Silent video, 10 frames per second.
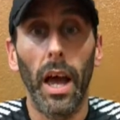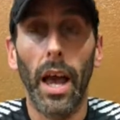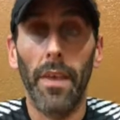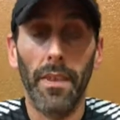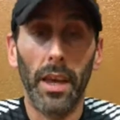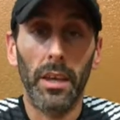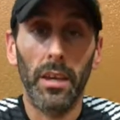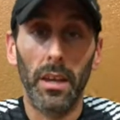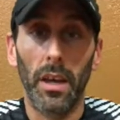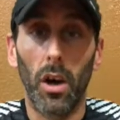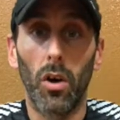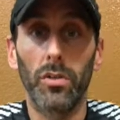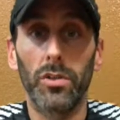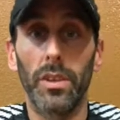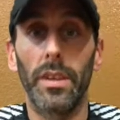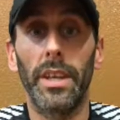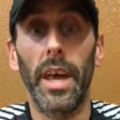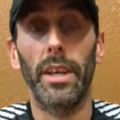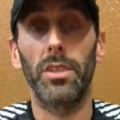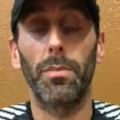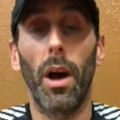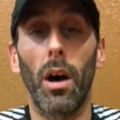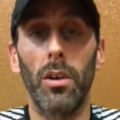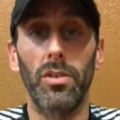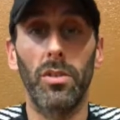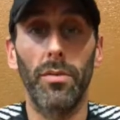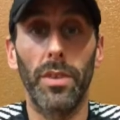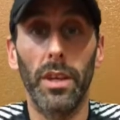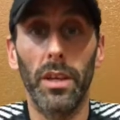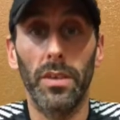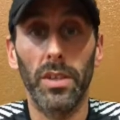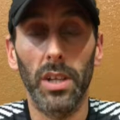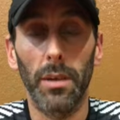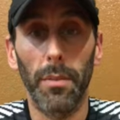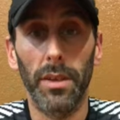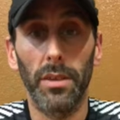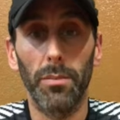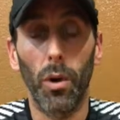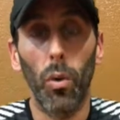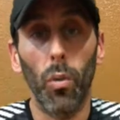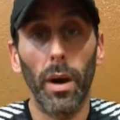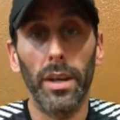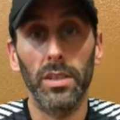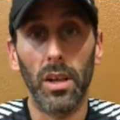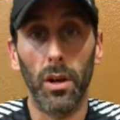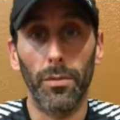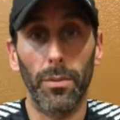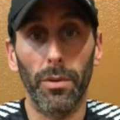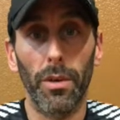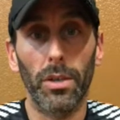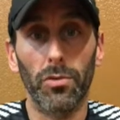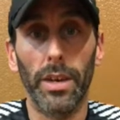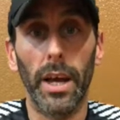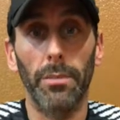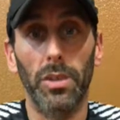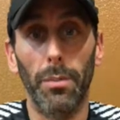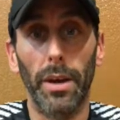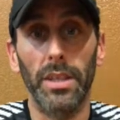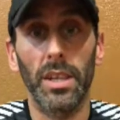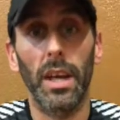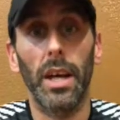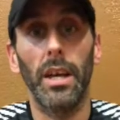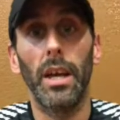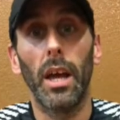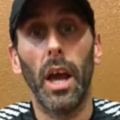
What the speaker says: and then on to the next parts of the Sling method, but always go from the runner's rehab to the basic 8,